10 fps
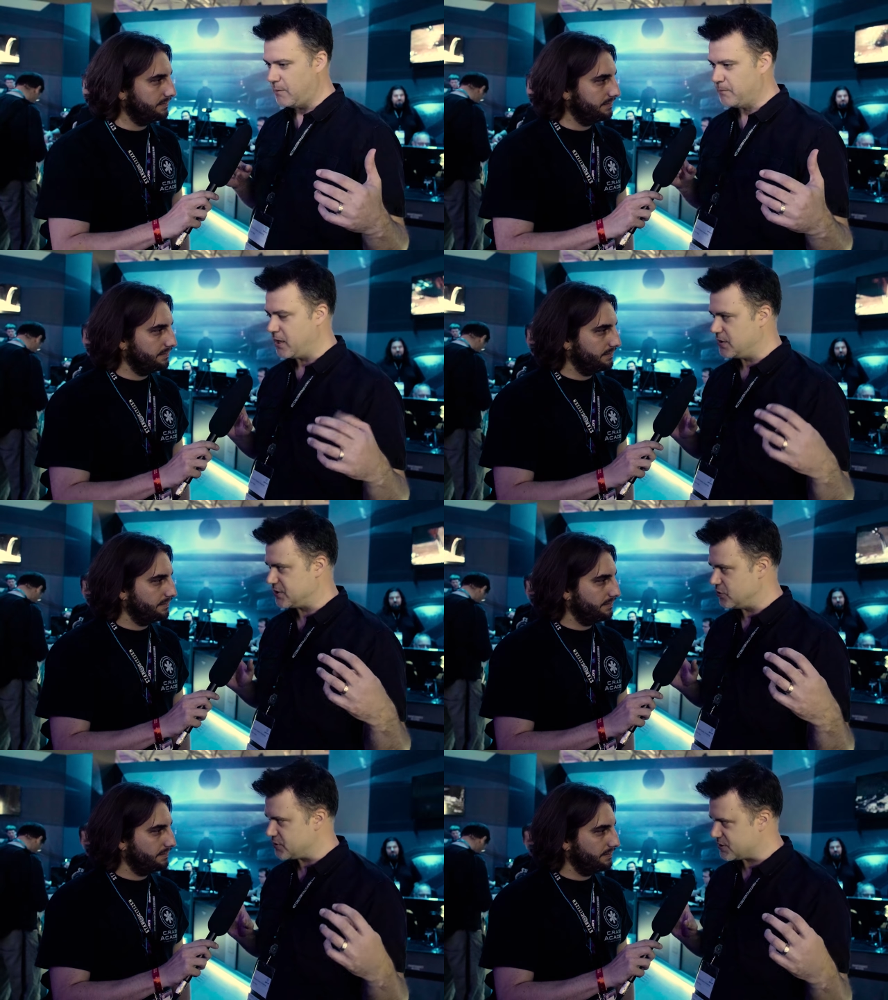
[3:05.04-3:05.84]
Speaker 1: but
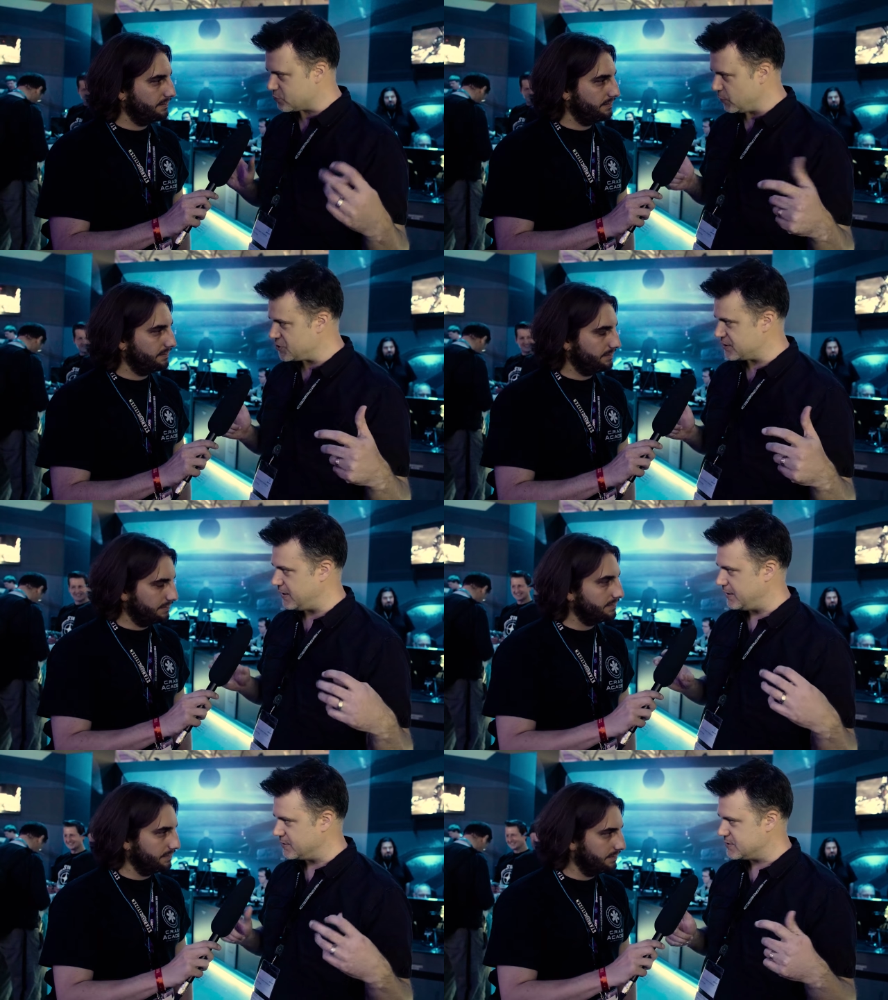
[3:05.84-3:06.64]
also switch
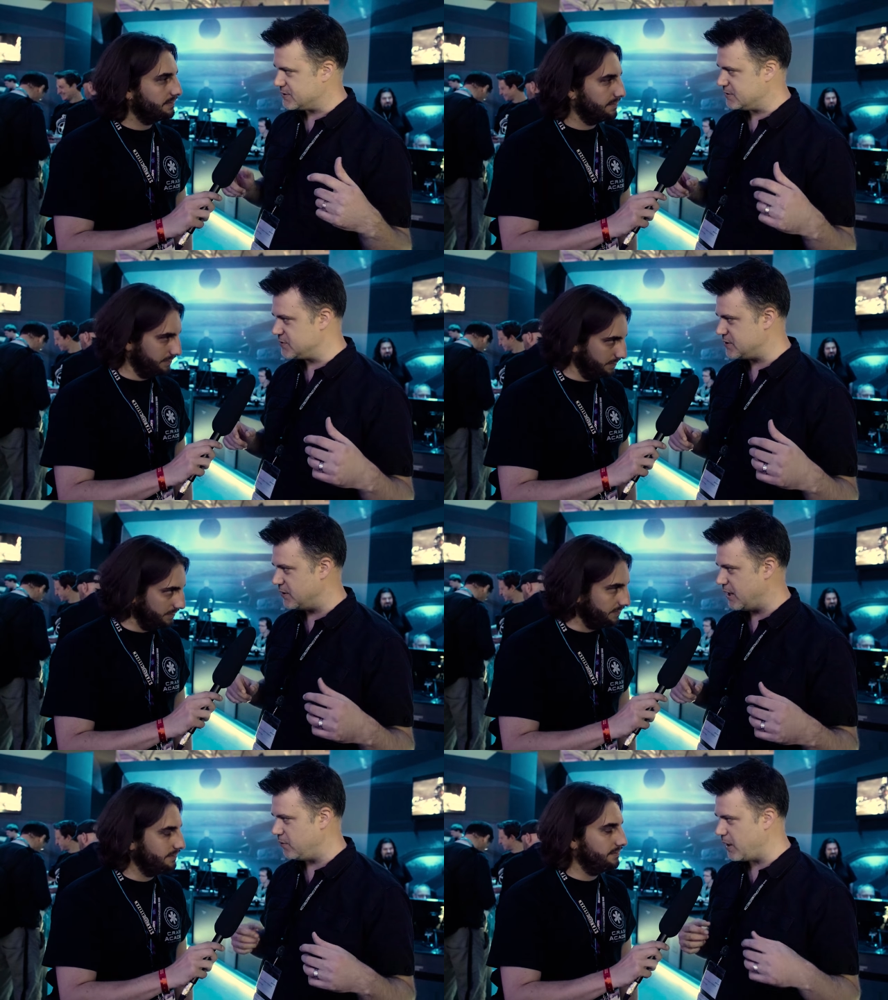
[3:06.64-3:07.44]
things so
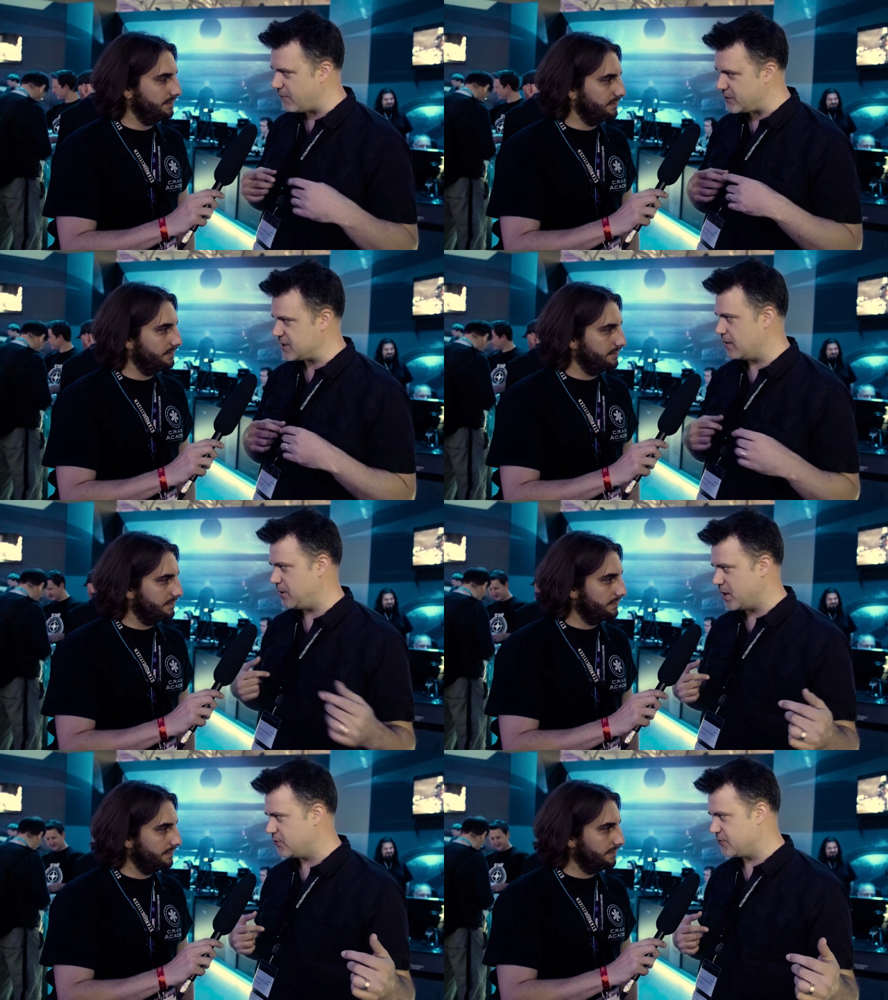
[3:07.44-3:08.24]
that every time
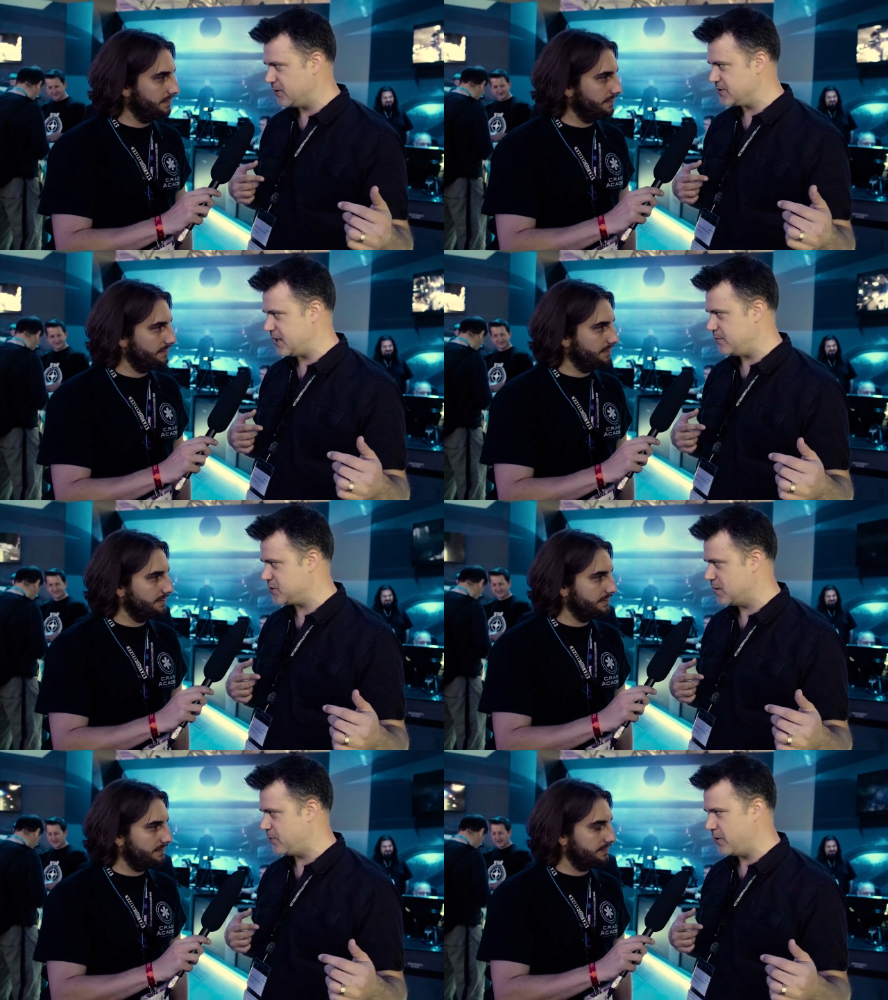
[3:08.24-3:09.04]
you go through the same
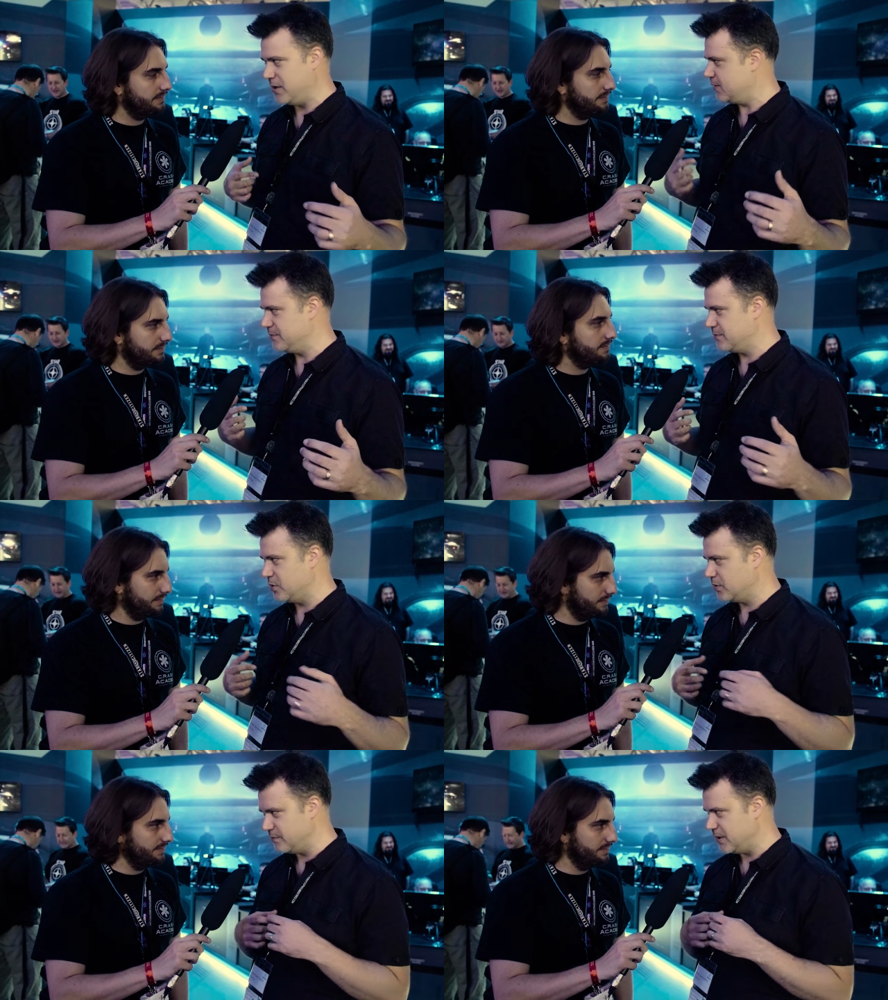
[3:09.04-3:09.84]
jump point,
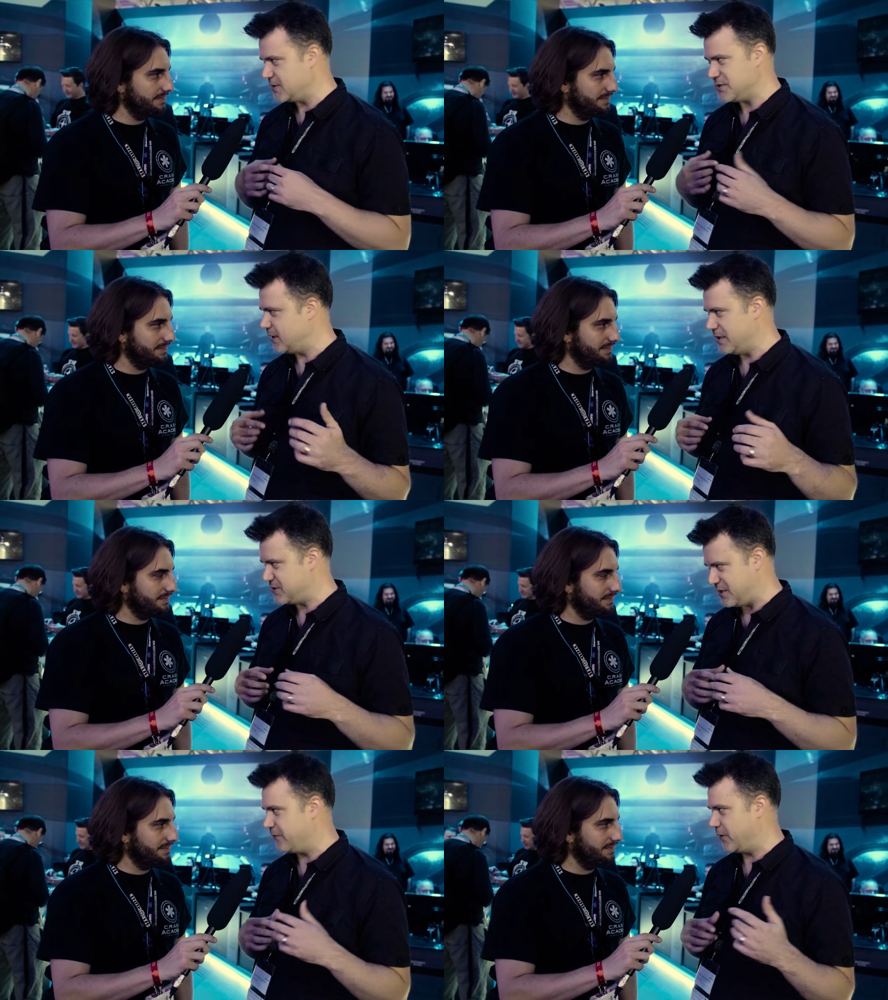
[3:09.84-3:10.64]
it's, it's
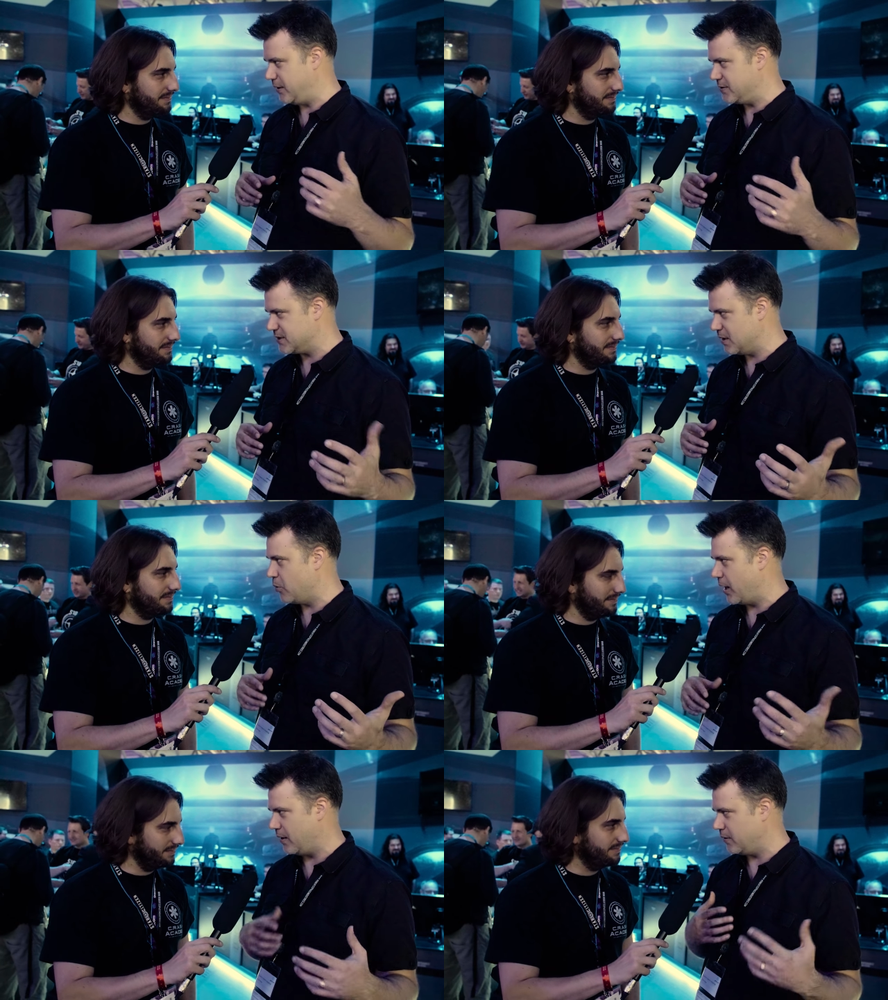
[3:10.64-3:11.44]
different in some
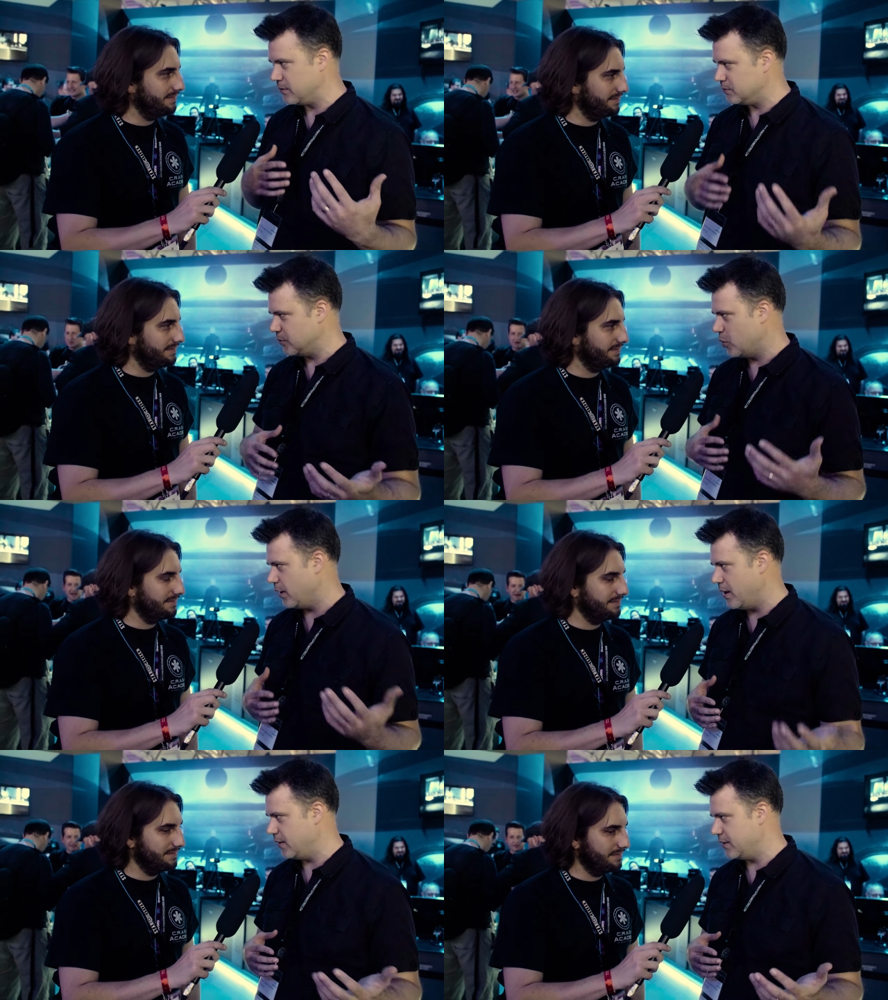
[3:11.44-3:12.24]
way or
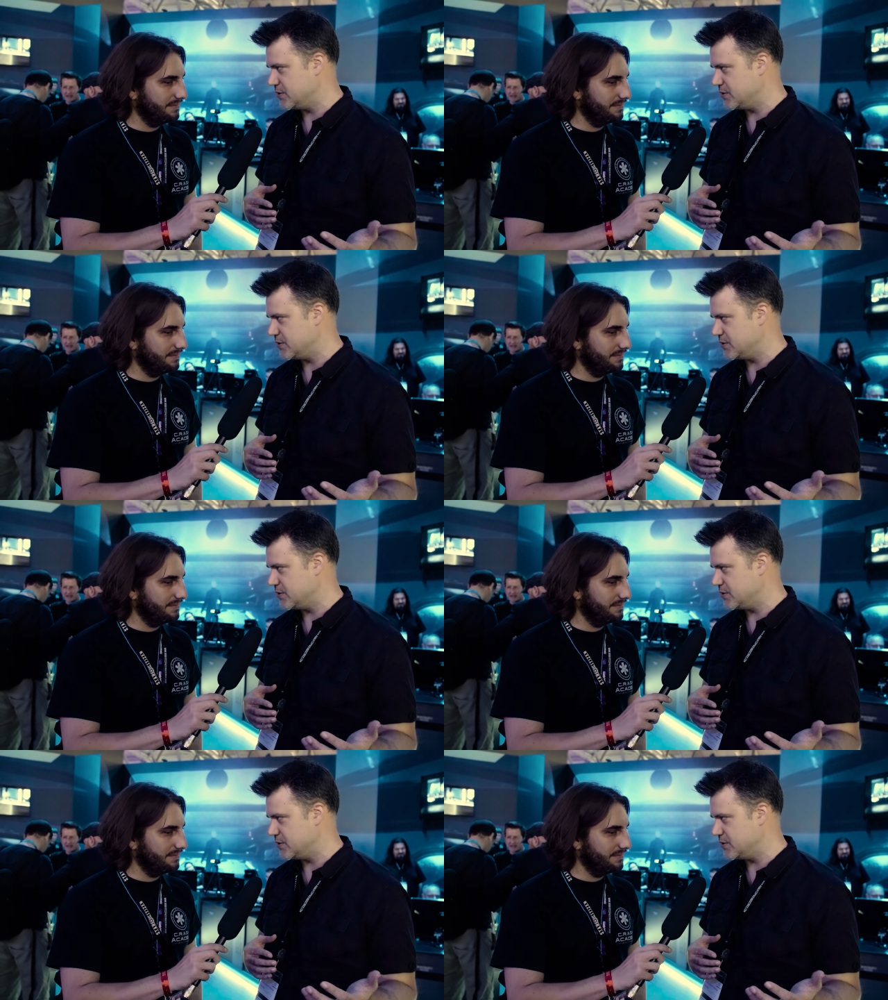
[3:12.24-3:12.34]
another.